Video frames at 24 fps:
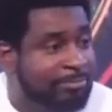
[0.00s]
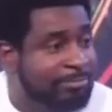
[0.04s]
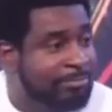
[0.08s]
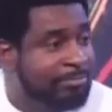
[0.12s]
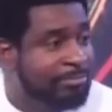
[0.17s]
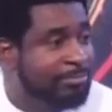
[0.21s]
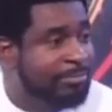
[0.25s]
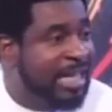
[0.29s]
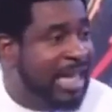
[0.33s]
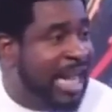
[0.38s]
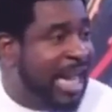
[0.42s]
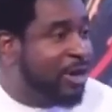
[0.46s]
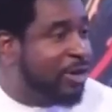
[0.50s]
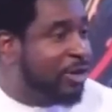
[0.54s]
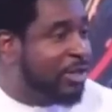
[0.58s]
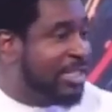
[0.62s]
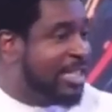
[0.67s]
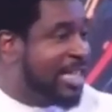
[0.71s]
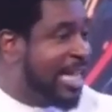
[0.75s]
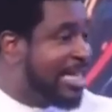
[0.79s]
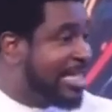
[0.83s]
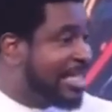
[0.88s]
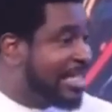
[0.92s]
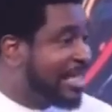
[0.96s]
and not see
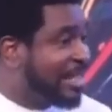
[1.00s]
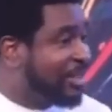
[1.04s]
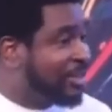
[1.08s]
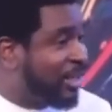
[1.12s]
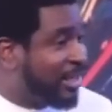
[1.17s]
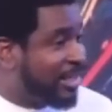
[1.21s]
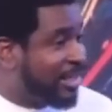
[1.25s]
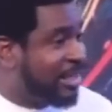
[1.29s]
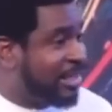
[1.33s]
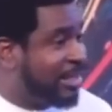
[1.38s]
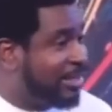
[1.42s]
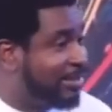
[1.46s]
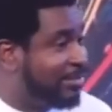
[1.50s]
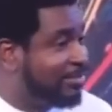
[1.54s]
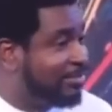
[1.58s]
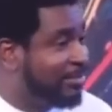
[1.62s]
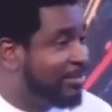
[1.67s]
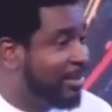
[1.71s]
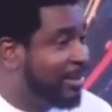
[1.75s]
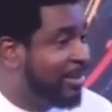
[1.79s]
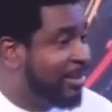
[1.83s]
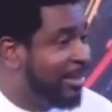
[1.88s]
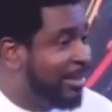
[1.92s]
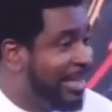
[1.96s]
anything interesting.
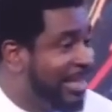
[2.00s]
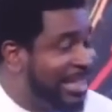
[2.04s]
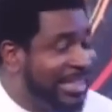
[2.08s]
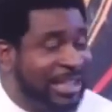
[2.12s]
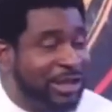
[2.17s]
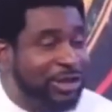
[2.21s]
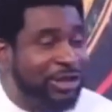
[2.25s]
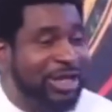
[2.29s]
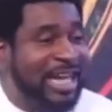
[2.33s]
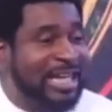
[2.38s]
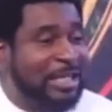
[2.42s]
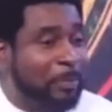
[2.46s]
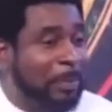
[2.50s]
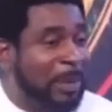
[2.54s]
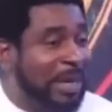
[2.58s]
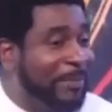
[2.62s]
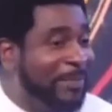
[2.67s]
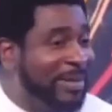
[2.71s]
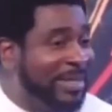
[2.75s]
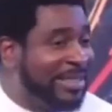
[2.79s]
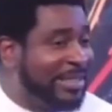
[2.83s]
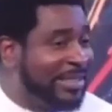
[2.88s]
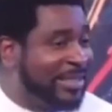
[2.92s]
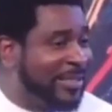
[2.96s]
They see each other as
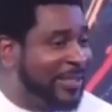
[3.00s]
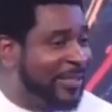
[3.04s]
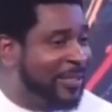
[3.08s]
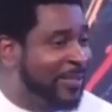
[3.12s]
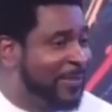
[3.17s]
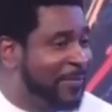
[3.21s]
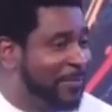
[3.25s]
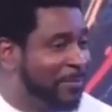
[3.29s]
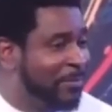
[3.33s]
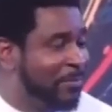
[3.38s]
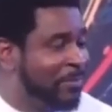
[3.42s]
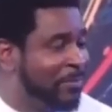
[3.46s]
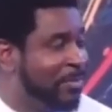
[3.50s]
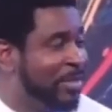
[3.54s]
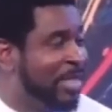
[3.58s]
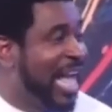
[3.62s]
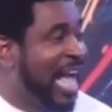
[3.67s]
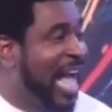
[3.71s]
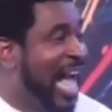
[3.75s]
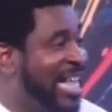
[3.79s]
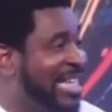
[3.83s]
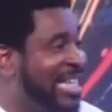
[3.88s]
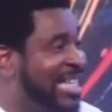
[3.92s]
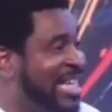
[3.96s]
playmates.
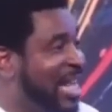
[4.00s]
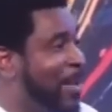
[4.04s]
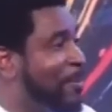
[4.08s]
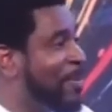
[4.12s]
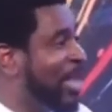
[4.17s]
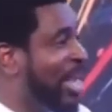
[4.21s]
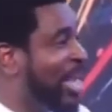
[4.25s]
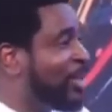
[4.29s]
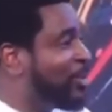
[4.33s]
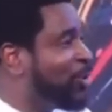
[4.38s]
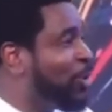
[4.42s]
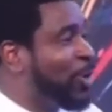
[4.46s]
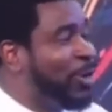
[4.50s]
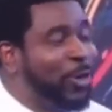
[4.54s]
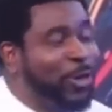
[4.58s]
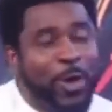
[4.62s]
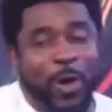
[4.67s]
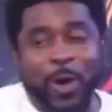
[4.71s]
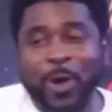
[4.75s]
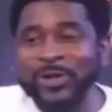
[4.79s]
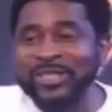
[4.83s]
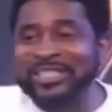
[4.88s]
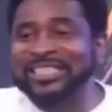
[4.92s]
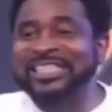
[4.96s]
As they begin to
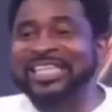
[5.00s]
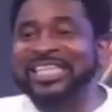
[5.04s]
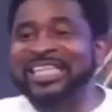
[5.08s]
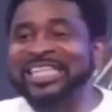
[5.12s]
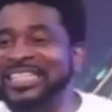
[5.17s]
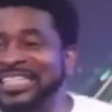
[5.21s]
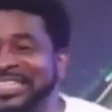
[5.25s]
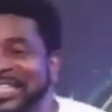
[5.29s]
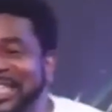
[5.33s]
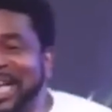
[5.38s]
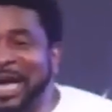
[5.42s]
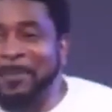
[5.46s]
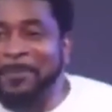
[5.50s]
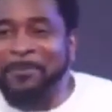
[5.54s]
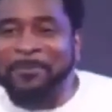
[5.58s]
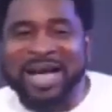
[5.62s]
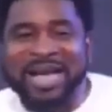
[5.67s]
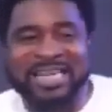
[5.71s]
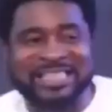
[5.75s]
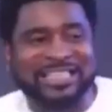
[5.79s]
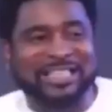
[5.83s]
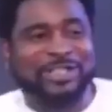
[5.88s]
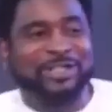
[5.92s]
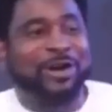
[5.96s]
grow, this
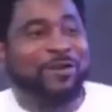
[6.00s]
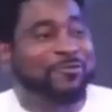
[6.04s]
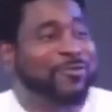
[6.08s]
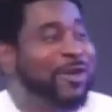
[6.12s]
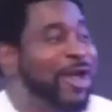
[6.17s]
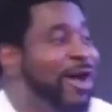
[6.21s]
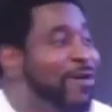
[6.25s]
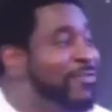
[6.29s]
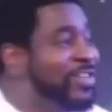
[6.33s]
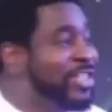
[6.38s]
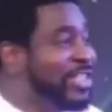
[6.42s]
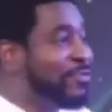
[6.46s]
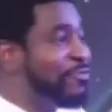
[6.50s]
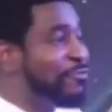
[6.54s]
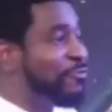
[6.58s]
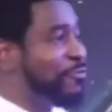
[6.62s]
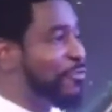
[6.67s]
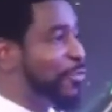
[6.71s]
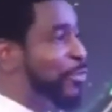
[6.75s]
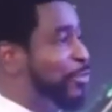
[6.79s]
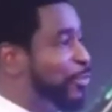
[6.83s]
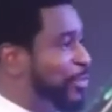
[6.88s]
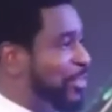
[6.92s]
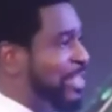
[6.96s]
capacity of love is
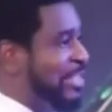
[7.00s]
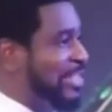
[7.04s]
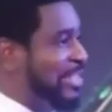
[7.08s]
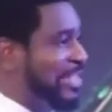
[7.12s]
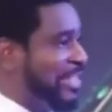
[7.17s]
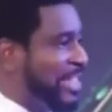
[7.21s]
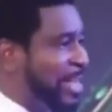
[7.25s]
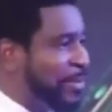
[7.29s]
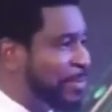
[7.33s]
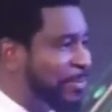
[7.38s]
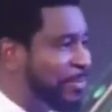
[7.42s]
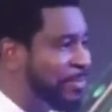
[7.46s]
infused into them.